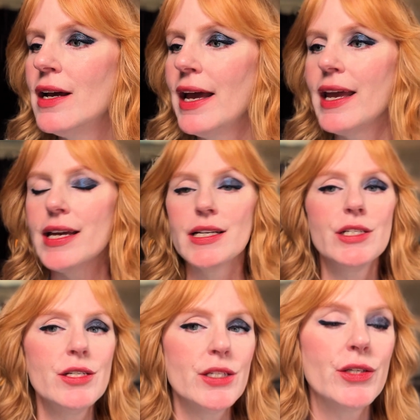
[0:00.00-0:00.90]

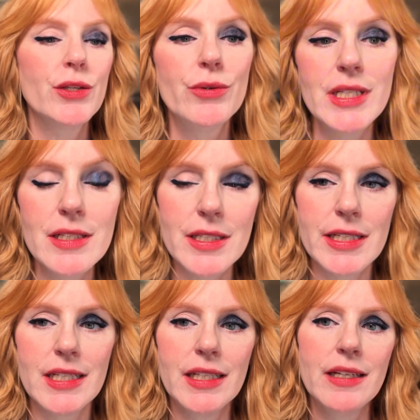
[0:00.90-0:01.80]
and you can
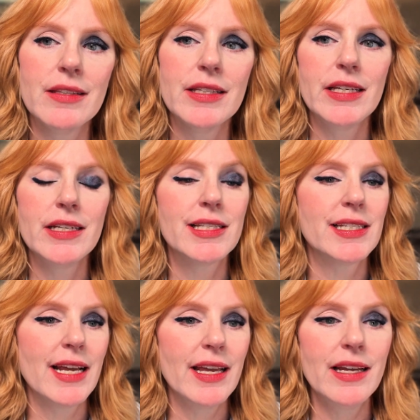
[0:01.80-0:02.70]
see the
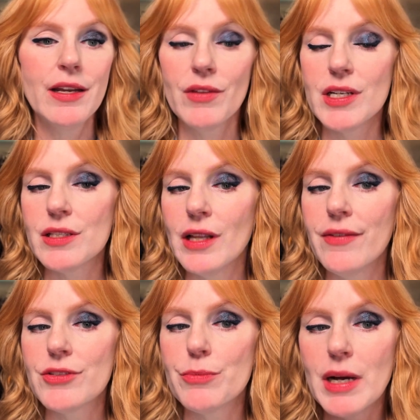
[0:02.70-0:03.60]
stain that is
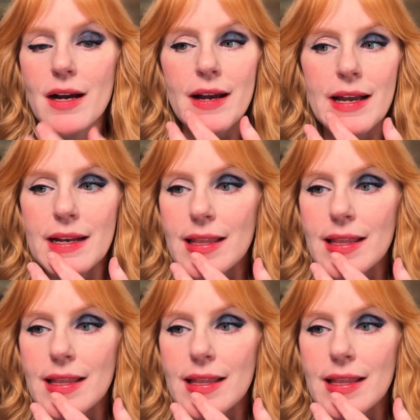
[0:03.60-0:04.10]
left behind.